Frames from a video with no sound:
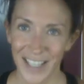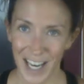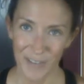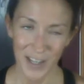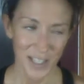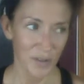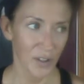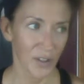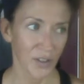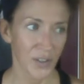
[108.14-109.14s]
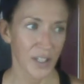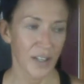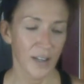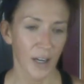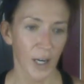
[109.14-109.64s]
cavities filled,
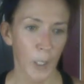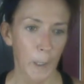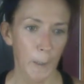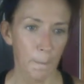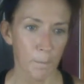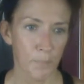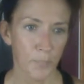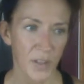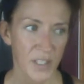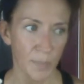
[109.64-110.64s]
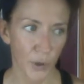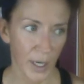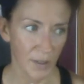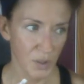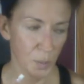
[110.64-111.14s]
um, some
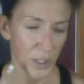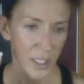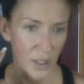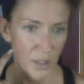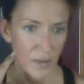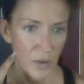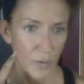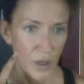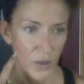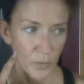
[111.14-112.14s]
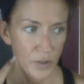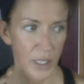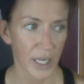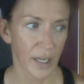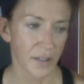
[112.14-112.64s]
crowns put in on the, on the root
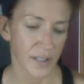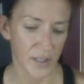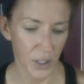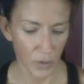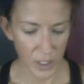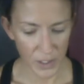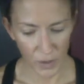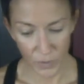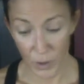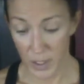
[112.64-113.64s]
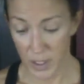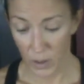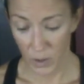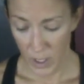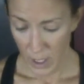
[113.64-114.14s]
canals and so on and so forth.
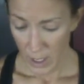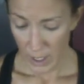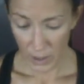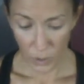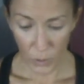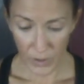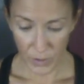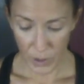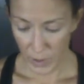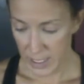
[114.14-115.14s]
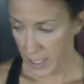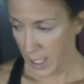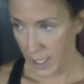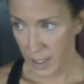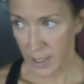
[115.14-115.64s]
So I don't know what they're doing
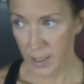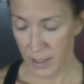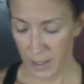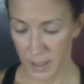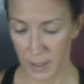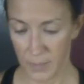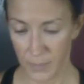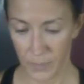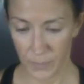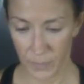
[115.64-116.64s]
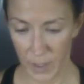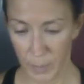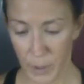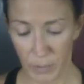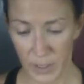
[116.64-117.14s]
today. Um, I
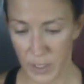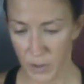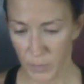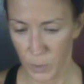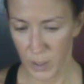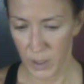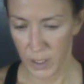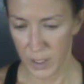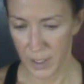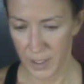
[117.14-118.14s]
probably don't even want to look.